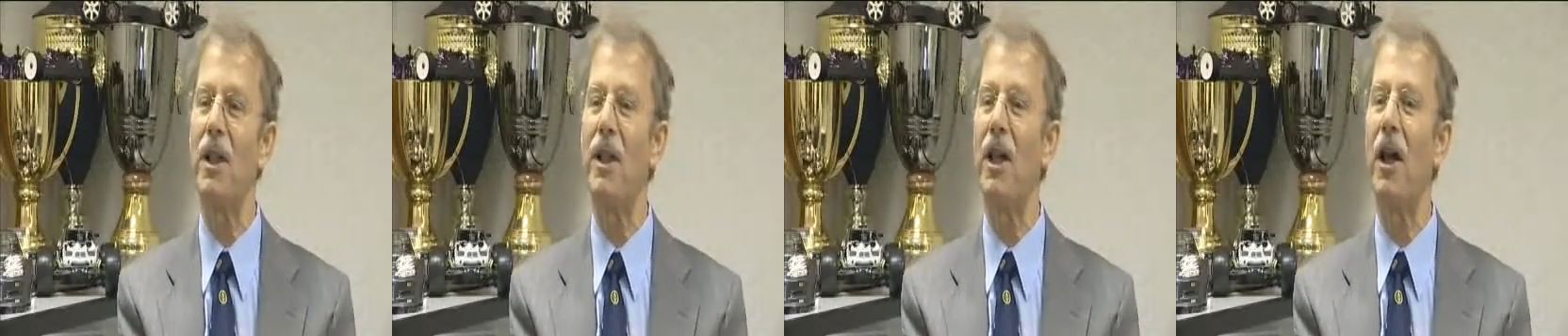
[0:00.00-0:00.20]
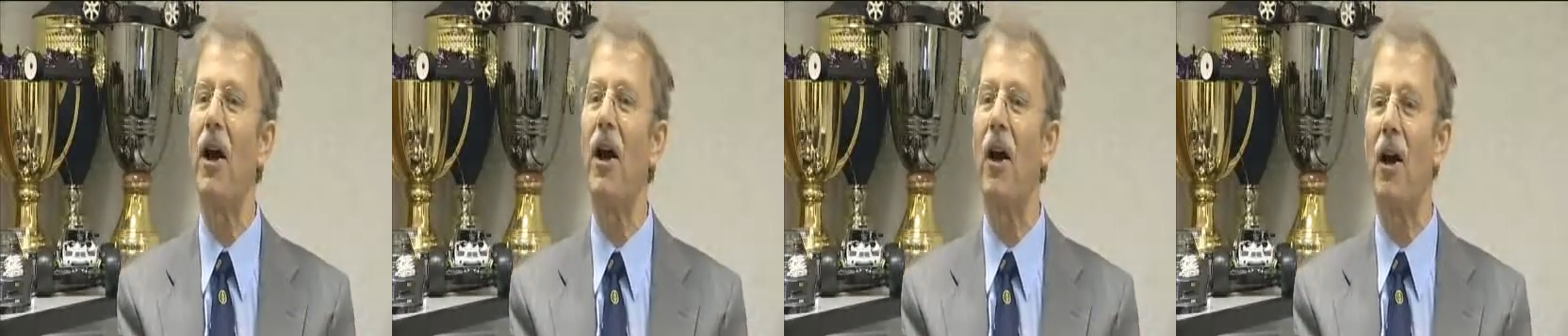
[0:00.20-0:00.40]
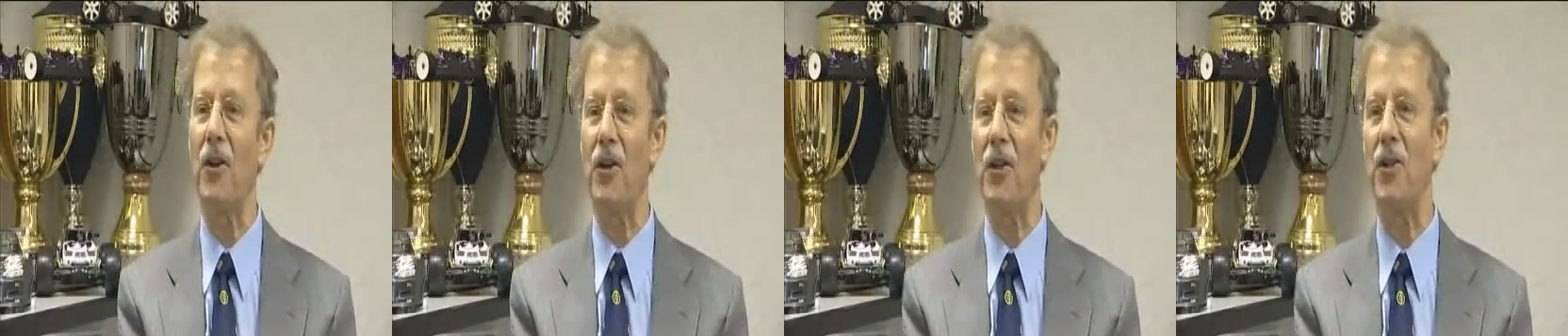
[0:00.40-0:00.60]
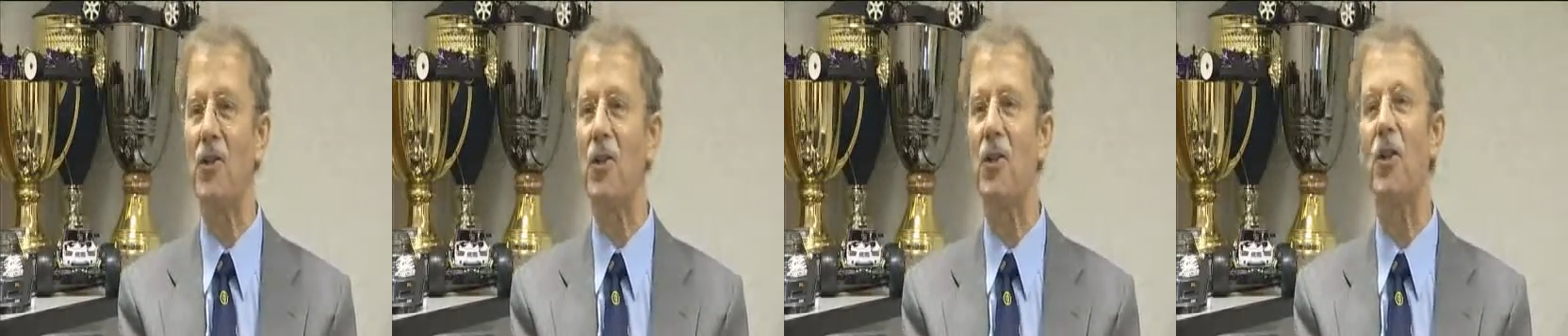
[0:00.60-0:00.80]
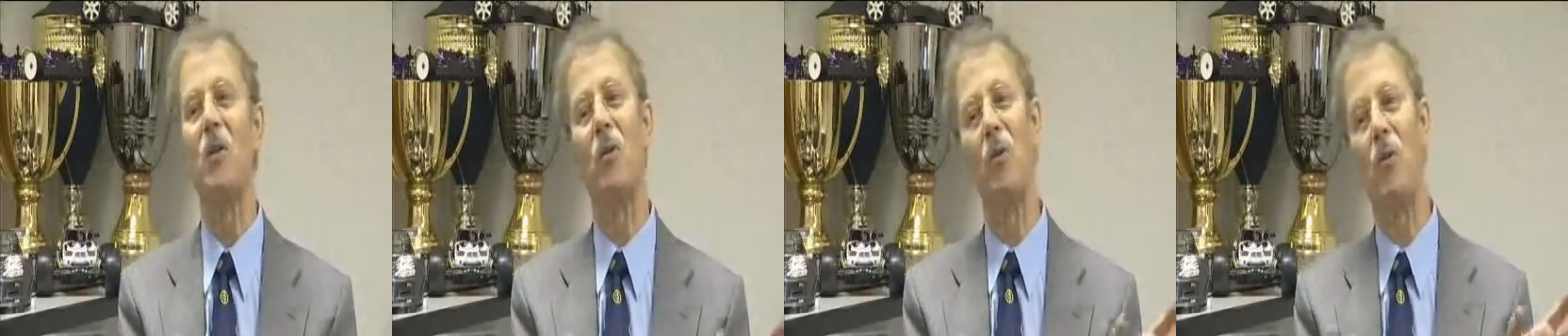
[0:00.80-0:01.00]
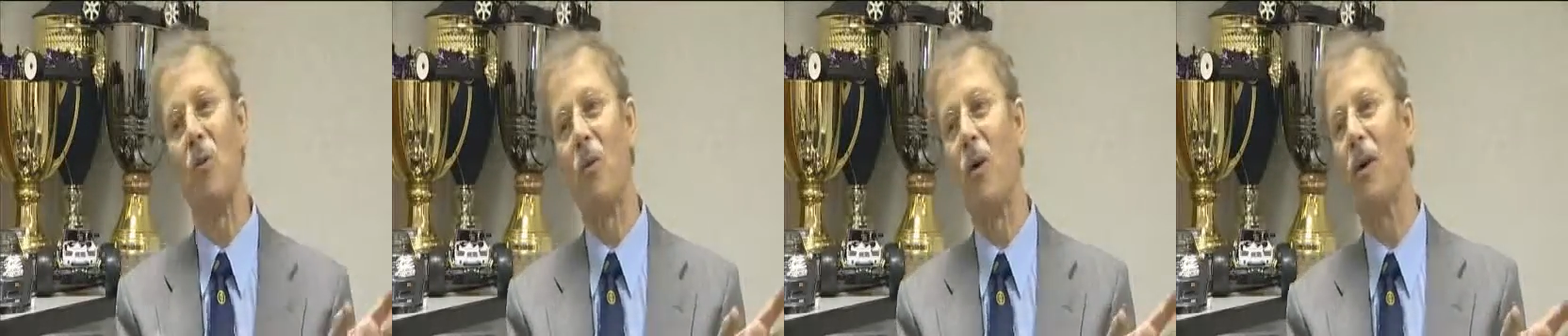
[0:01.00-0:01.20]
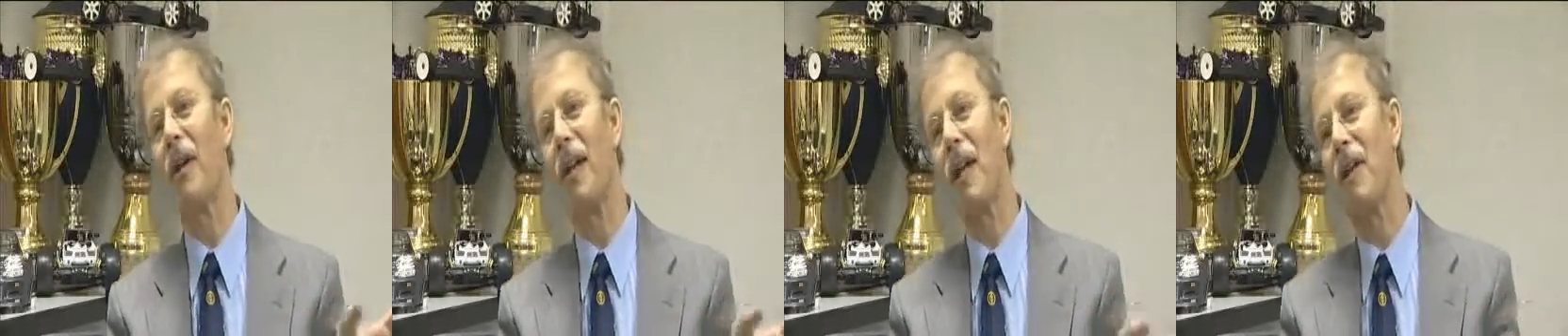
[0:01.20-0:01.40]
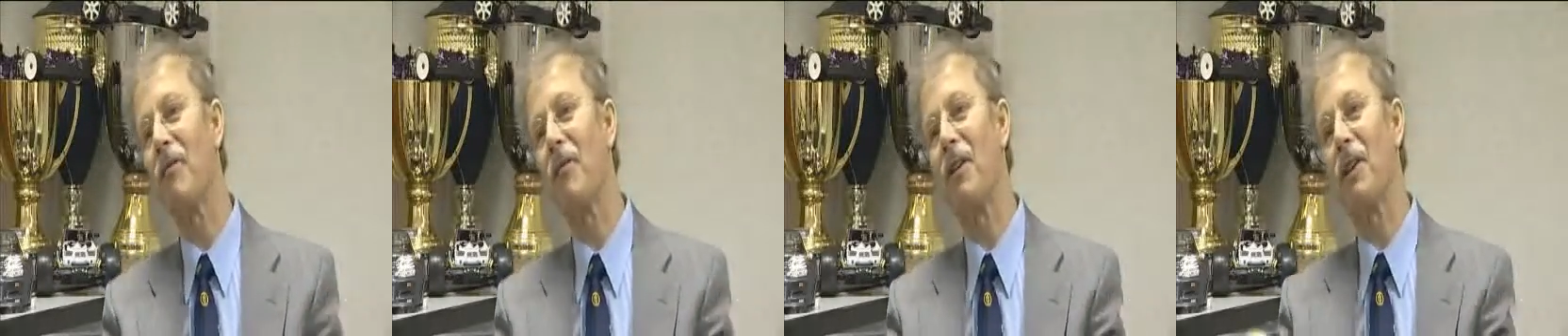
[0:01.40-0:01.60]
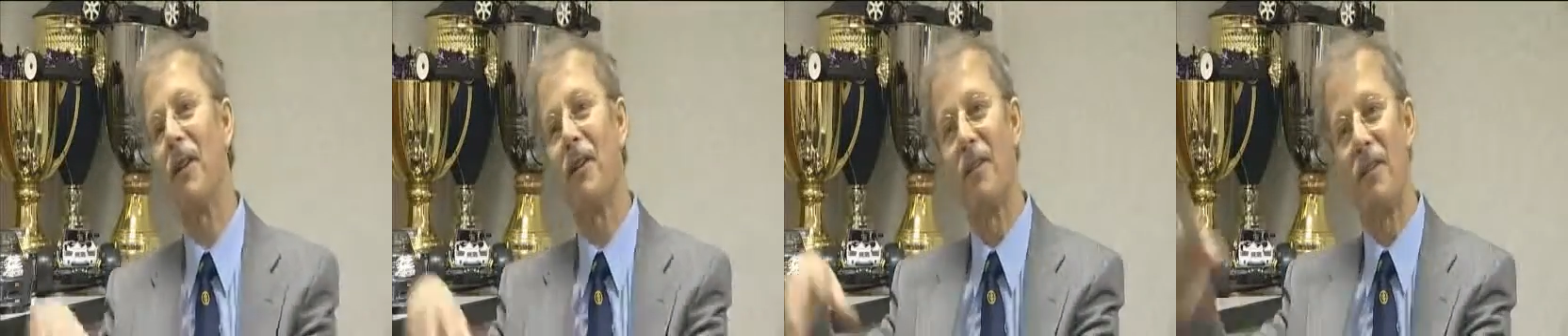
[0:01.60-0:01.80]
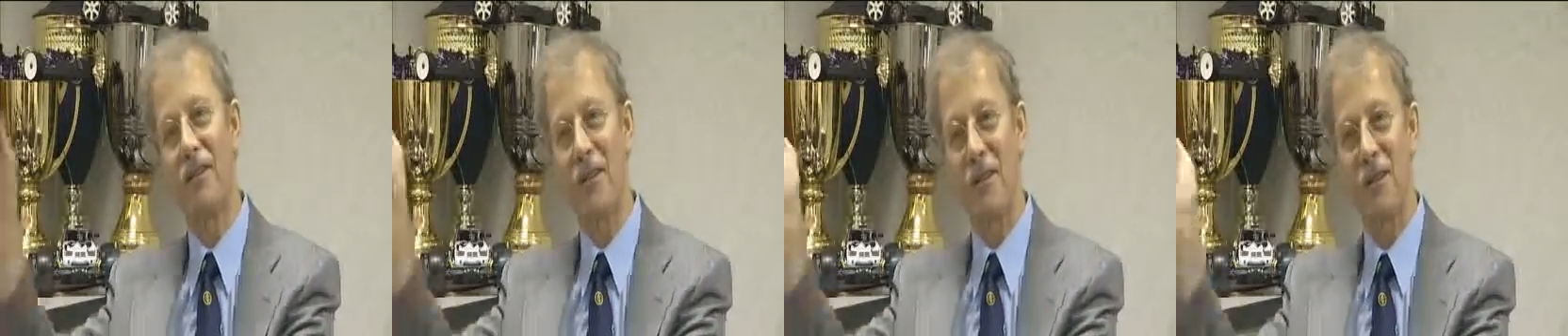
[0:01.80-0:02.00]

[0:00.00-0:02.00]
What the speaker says: a car to suit 1 in every